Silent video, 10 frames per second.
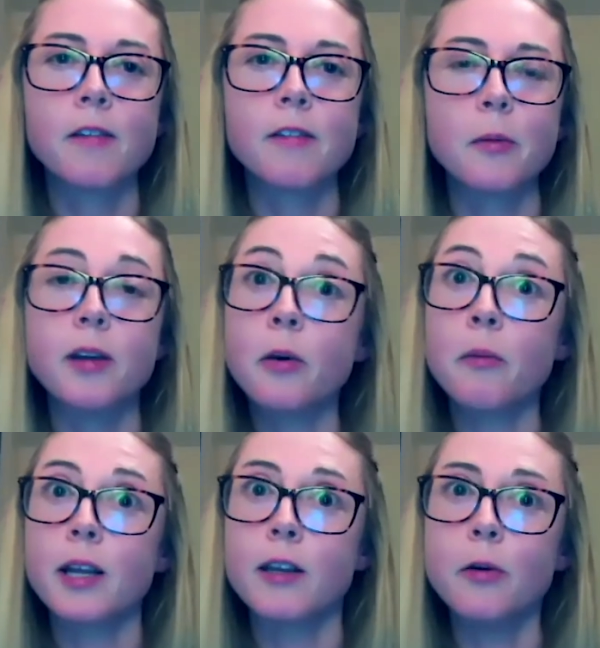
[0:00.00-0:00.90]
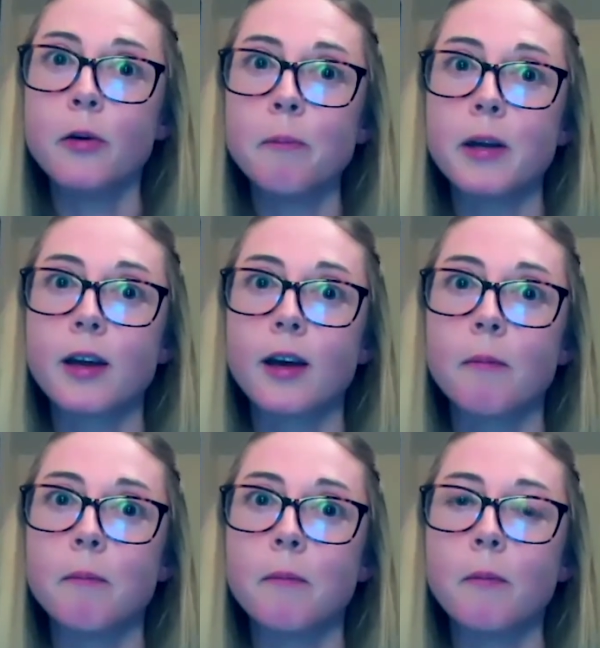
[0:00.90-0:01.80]
So I don't really know,
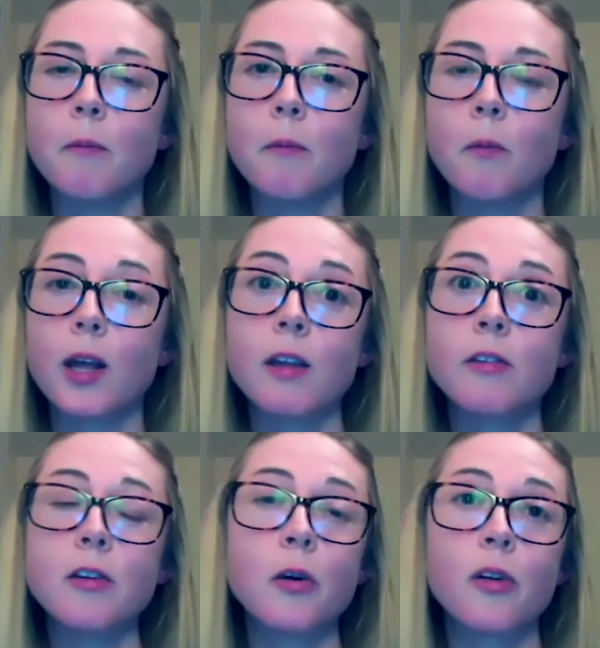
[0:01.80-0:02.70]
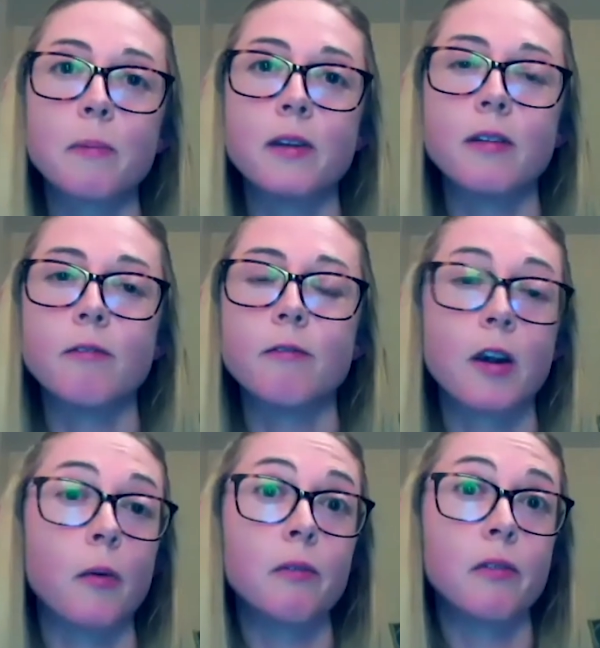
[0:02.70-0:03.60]
but what I do know has been
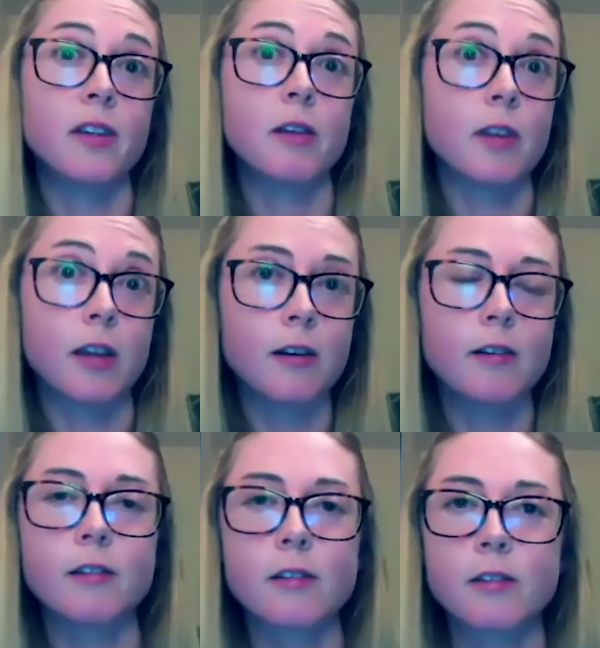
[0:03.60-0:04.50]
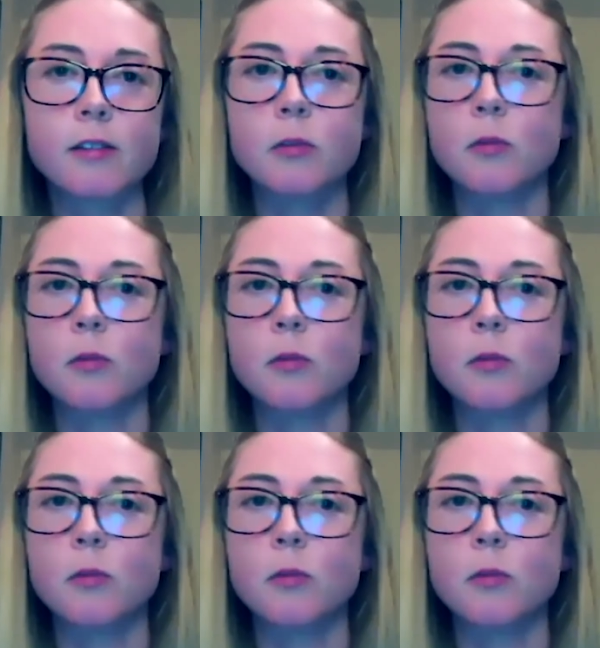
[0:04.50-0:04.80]
very well received here. It